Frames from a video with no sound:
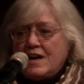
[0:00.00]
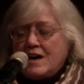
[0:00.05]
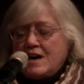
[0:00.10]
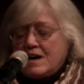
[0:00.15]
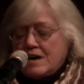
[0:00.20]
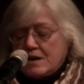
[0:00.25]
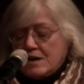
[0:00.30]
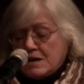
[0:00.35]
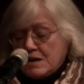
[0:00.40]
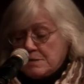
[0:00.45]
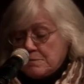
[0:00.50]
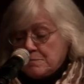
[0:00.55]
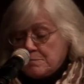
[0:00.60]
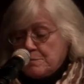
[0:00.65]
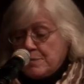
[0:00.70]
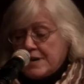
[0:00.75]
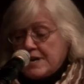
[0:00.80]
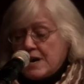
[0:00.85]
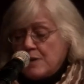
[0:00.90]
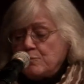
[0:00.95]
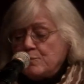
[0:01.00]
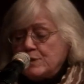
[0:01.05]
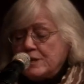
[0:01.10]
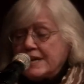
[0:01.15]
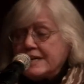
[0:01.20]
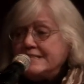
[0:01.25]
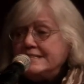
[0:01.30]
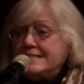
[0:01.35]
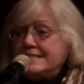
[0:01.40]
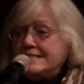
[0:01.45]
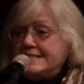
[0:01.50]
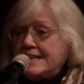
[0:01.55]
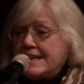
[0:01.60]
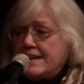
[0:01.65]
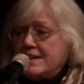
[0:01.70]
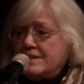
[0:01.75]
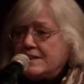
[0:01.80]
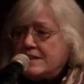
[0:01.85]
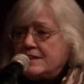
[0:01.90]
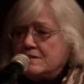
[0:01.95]
Uh, but I would like to
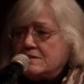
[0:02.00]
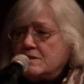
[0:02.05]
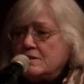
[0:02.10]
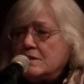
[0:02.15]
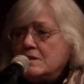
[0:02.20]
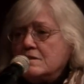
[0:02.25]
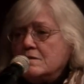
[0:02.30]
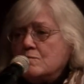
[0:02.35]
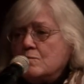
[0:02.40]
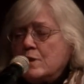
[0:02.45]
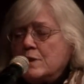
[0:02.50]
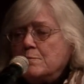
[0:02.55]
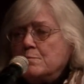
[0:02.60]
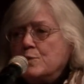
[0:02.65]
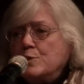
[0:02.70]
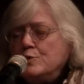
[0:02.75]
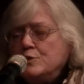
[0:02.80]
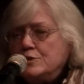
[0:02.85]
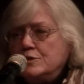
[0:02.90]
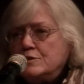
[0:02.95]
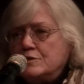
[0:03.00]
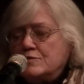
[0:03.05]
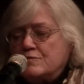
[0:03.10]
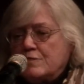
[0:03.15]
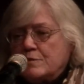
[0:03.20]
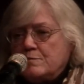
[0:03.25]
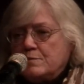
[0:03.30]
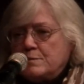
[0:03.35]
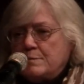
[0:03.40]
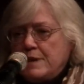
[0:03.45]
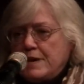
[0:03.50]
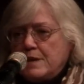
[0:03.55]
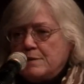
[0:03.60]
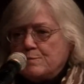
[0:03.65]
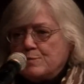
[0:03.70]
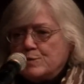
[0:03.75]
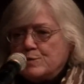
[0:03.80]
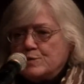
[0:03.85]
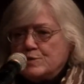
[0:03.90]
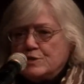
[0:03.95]
say that what emerges from the
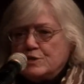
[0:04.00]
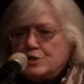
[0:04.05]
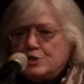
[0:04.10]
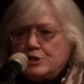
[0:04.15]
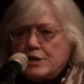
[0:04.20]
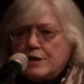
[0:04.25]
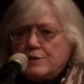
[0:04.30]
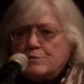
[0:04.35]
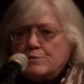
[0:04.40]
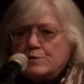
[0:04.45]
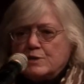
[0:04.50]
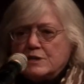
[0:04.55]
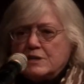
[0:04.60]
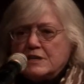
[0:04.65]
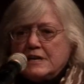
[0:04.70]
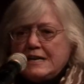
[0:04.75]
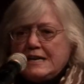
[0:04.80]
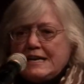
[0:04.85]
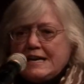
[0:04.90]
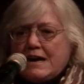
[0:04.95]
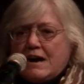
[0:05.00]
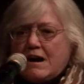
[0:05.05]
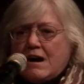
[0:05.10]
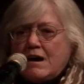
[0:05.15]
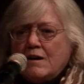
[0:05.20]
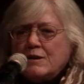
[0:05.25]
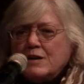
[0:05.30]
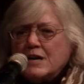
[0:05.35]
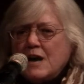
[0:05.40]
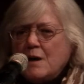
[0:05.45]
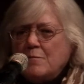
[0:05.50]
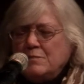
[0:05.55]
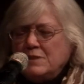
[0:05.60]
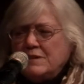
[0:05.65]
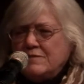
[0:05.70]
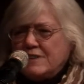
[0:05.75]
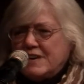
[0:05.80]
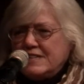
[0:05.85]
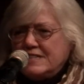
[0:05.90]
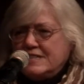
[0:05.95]
papers in general are a couple
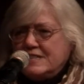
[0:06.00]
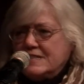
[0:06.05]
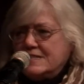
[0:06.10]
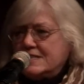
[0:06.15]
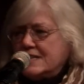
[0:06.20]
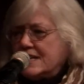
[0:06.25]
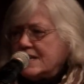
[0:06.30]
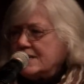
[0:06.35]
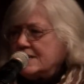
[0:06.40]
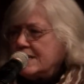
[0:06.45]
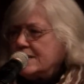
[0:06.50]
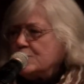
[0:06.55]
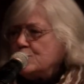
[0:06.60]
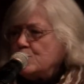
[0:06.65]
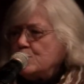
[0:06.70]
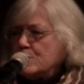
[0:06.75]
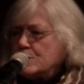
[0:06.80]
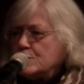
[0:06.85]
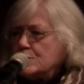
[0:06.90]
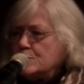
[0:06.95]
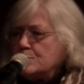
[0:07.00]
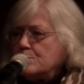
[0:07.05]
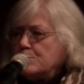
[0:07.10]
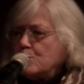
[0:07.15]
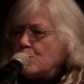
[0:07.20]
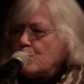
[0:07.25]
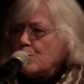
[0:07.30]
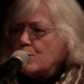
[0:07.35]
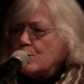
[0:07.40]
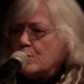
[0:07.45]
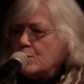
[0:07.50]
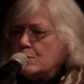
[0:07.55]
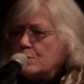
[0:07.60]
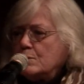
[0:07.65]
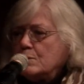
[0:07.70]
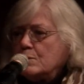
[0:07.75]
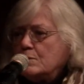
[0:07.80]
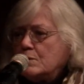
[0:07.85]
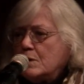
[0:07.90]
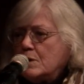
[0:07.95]
of ideas that I'd like to
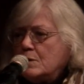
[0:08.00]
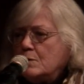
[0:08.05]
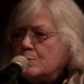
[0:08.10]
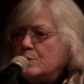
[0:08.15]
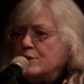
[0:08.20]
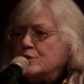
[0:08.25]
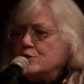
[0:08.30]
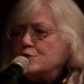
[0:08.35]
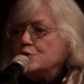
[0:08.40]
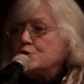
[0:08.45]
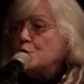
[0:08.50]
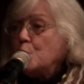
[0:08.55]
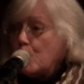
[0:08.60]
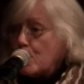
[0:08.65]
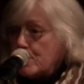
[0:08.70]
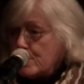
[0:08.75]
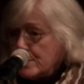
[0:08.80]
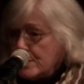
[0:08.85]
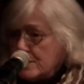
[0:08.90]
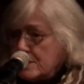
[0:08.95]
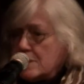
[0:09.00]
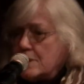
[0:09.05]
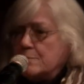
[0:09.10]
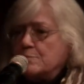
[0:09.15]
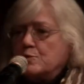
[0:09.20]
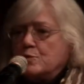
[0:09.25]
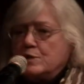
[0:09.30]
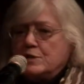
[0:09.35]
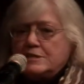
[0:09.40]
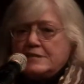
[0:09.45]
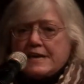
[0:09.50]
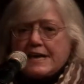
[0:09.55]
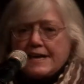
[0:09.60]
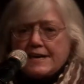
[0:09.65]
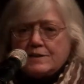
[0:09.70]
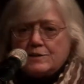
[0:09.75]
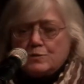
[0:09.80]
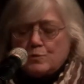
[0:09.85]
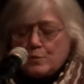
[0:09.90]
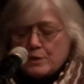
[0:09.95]
explore uh, with a story that I'm going to
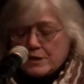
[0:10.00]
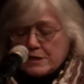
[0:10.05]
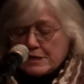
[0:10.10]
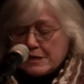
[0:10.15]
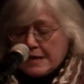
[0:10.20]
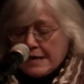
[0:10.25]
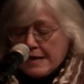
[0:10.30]
end with.